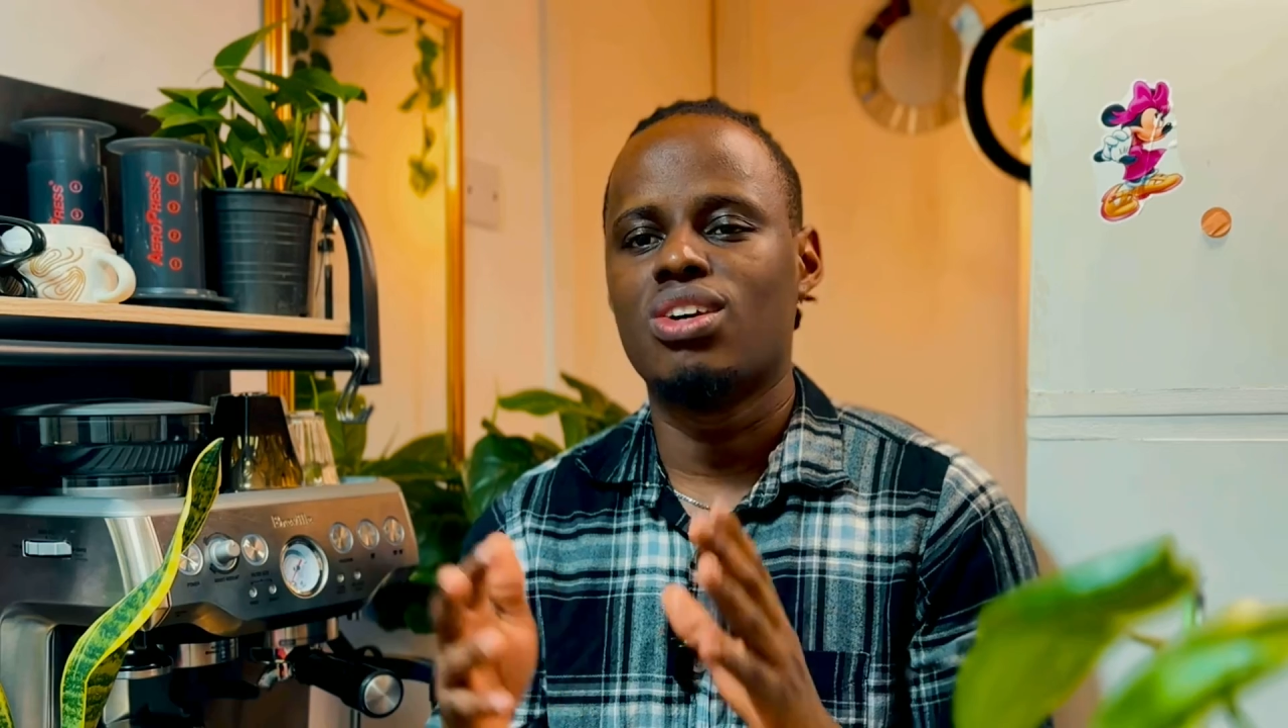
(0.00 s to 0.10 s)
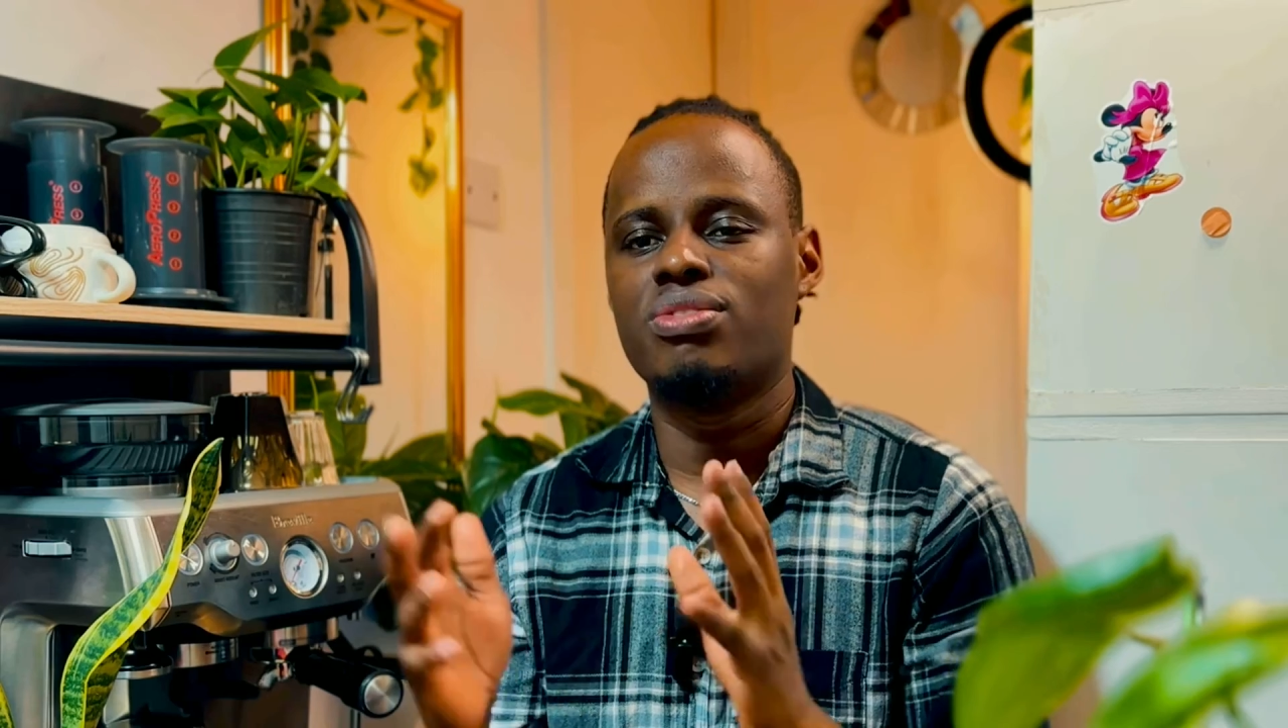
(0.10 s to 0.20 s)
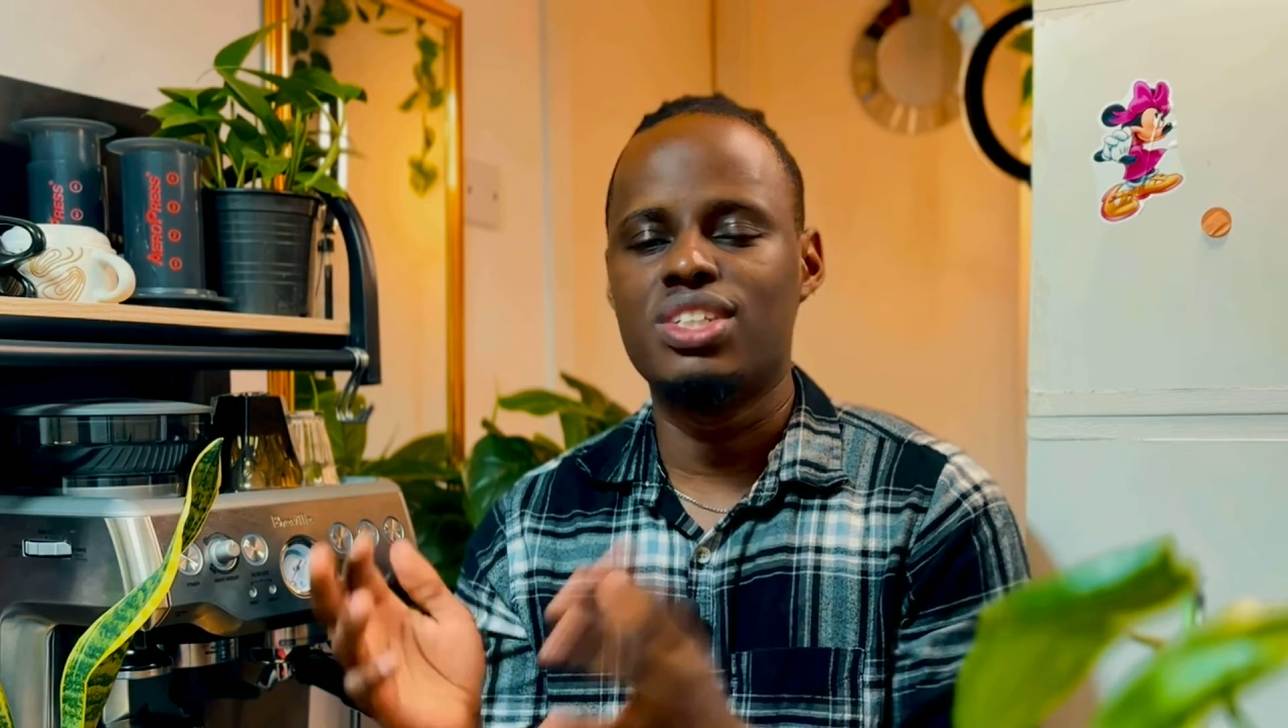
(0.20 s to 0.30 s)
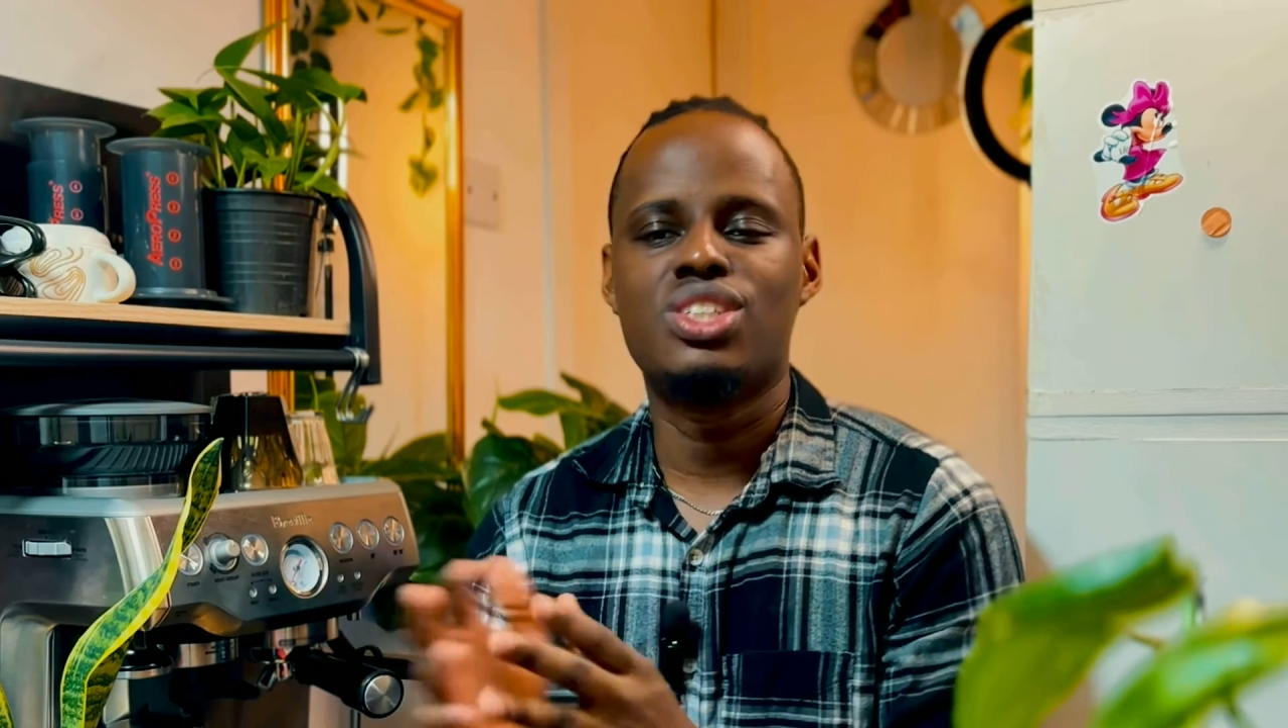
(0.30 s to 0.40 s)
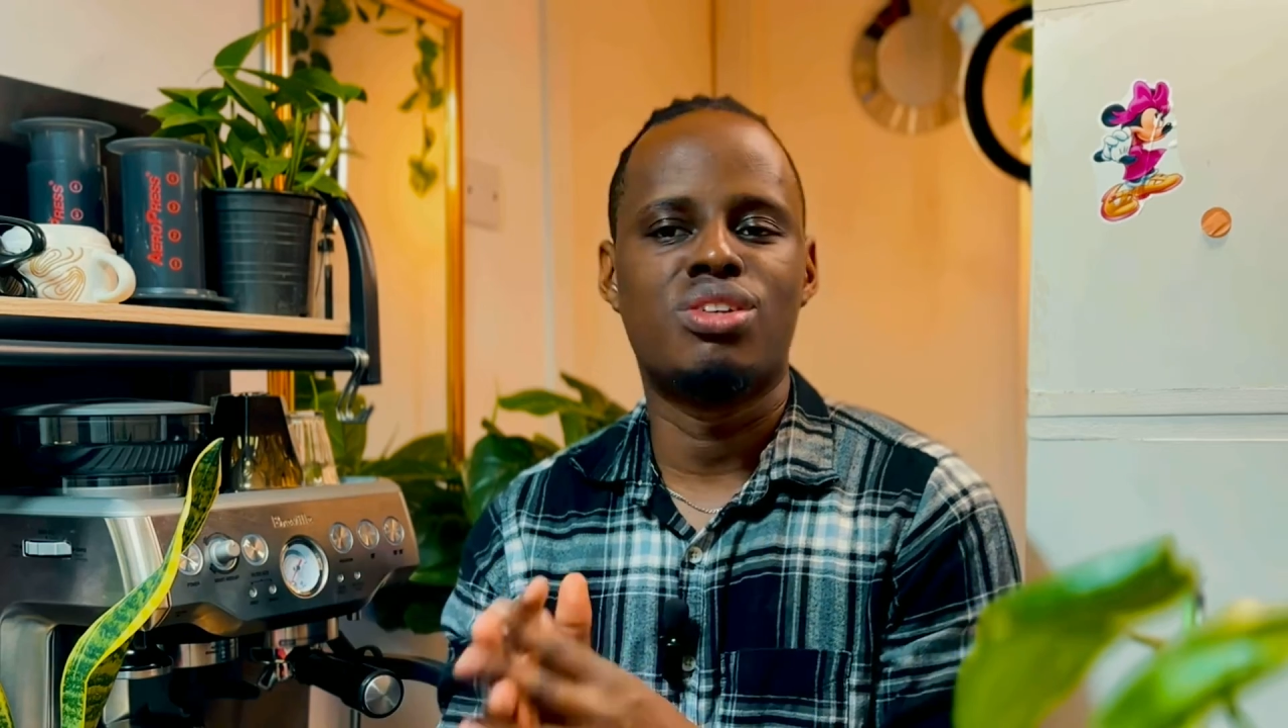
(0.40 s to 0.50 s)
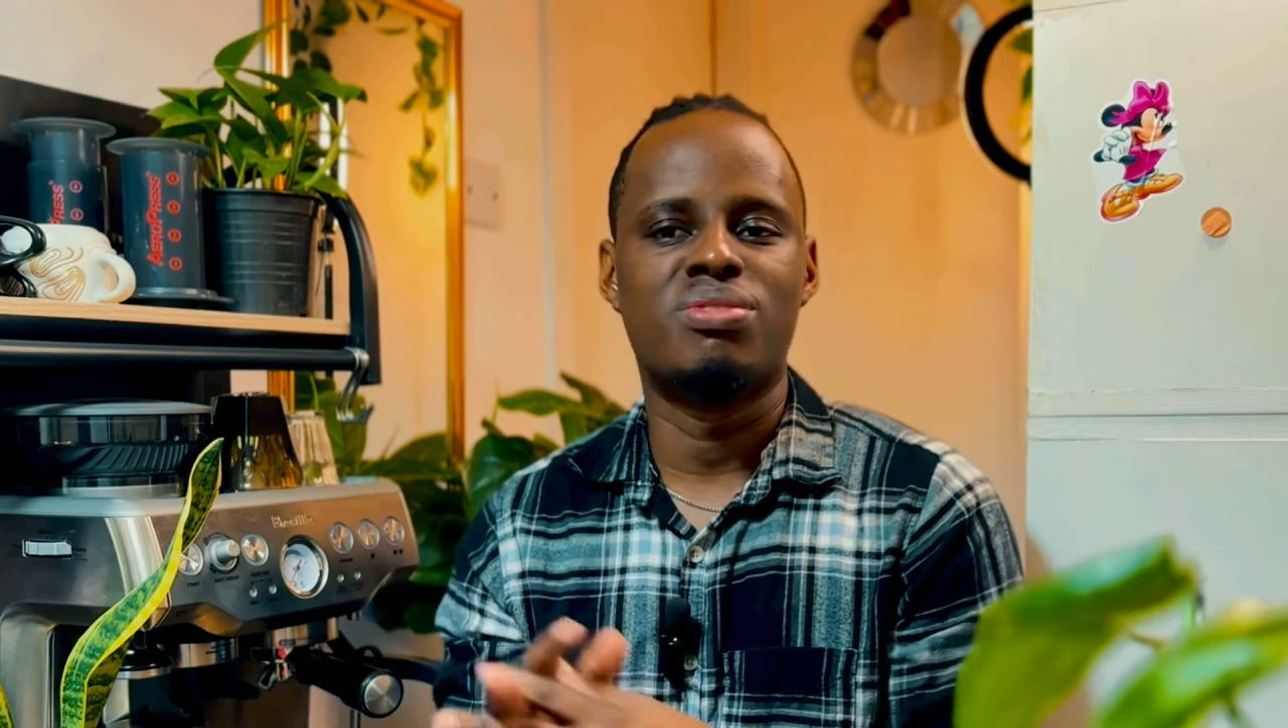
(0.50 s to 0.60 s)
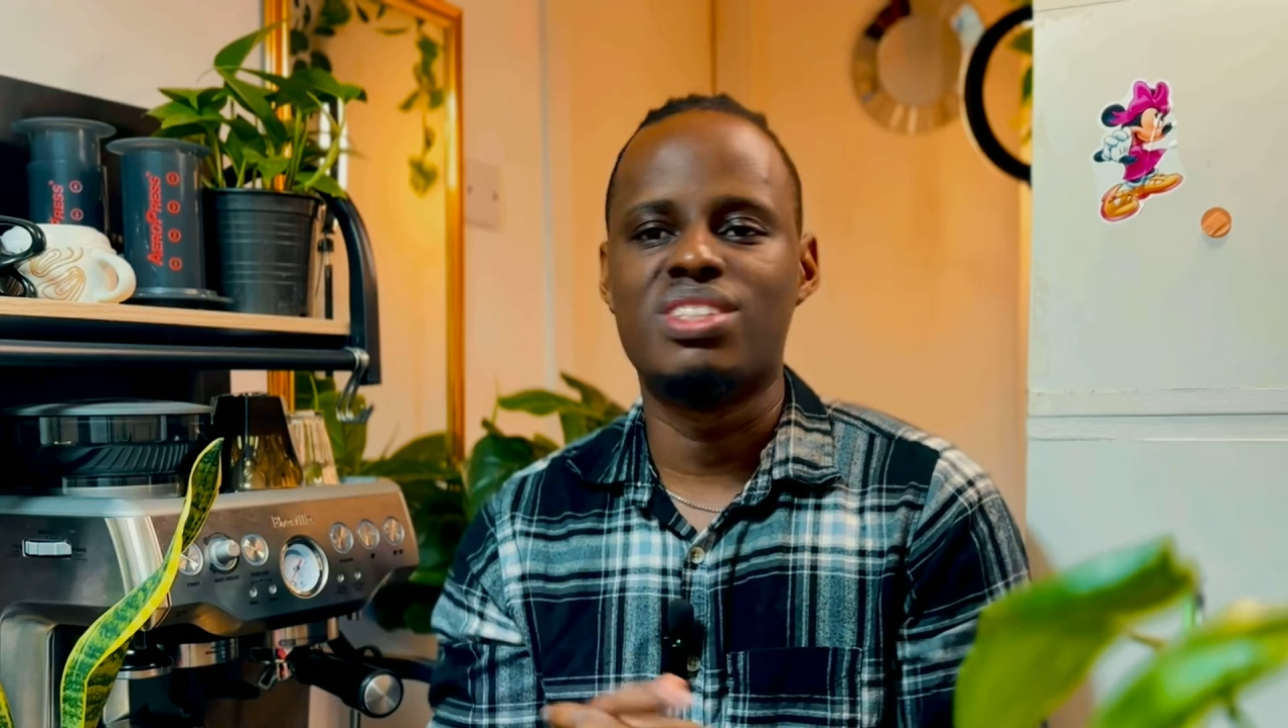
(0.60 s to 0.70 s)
of each of